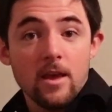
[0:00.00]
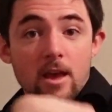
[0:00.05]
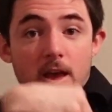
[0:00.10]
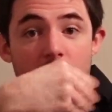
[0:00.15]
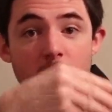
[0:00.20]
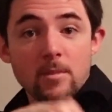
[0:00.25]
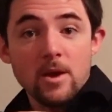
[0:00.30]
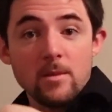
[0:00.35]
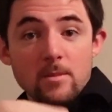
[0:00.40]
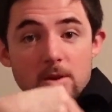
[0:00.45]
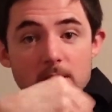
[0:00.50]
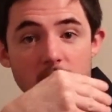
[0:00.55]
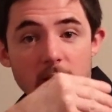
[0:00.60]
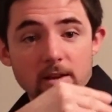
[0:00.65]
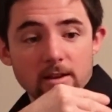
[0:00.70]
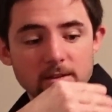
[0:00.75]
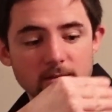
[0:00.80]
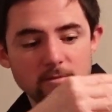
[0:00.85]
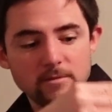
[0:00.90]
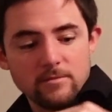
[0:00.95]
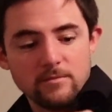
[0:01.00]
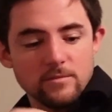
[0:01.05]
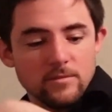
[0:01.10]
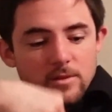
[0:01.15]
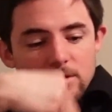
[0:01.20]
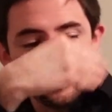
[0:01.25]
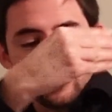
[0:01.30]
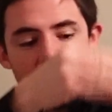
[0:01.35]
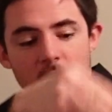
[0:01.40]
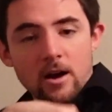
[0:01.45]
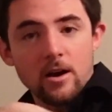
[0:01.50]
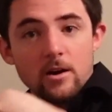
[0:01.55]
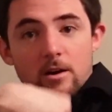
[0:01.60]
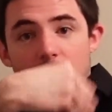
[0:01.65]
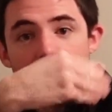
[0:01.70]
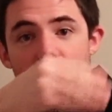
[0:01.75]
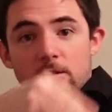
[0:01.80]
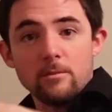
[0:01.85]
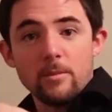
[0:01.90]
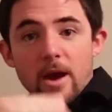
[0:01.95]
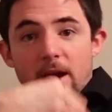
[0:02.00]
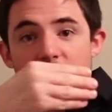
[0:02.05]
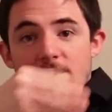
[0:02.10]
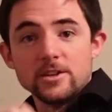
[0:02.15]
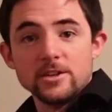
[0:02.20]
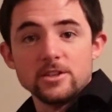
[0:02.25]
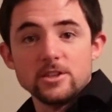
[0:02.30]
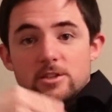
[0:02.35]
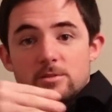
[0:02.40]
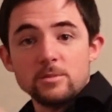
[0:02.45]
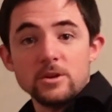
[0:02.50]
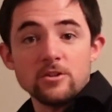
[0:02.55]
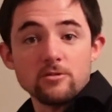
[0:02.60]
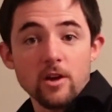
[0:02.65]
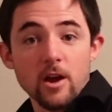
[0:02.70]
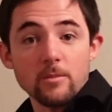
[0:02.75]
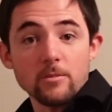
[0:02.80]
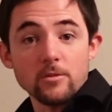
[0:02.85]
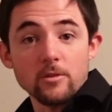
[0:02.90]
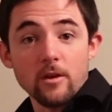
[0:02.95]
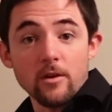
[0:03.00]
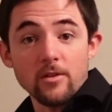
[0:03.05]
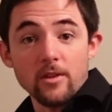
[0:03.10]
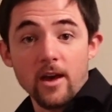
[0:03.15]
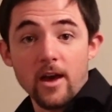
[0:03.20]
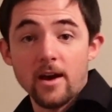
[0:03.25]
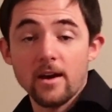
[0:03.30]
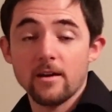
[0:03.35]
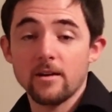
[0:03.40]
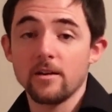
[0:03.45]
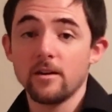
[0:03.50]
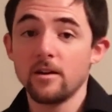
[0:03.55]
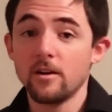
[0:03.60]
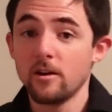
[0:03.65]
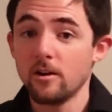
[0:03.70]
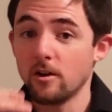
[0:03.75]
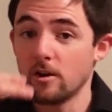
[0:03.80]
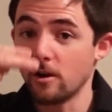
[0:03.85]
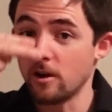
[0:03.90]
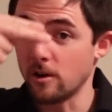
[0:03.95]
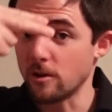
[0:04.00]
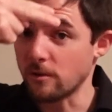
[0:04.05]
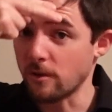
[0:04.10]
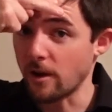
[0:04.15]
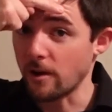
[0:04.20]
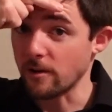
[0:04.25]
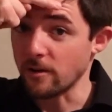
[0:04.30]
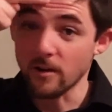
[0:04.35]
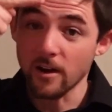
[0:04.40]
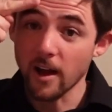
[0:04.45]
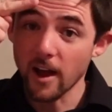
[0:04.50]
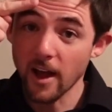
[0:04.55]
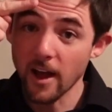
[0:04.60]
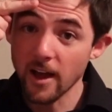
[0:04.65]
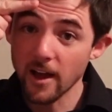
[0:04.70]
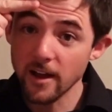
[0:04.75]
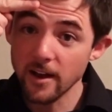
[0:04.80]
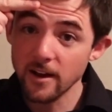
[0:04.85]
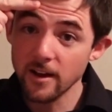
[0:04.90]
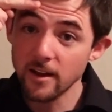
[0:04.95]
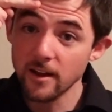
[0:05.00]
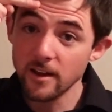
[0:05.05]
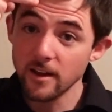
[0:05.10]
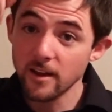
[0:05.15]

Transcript: and maybe like a bandage is being wrapped around that, or around your head,